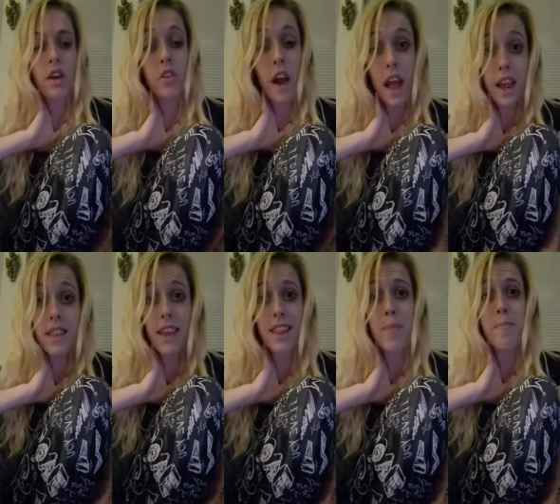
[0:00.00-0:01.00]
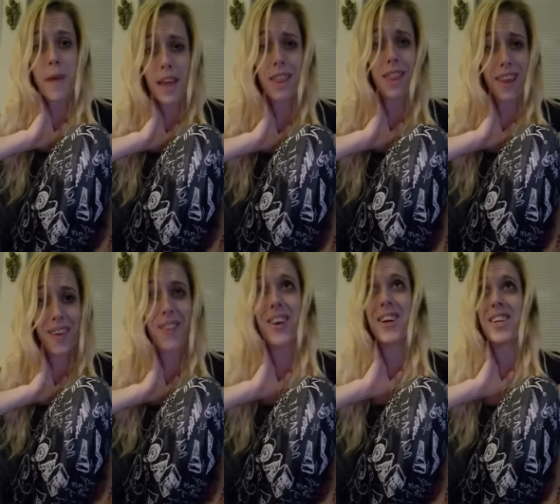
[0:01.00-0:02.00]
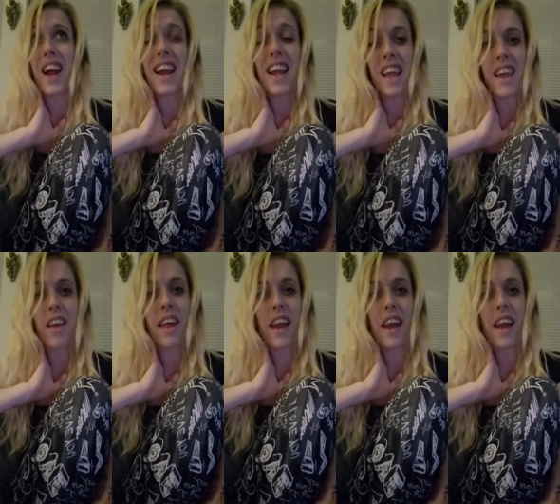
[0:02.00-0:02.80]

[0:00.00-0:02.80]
crying is like the best thing when you're trying to heal.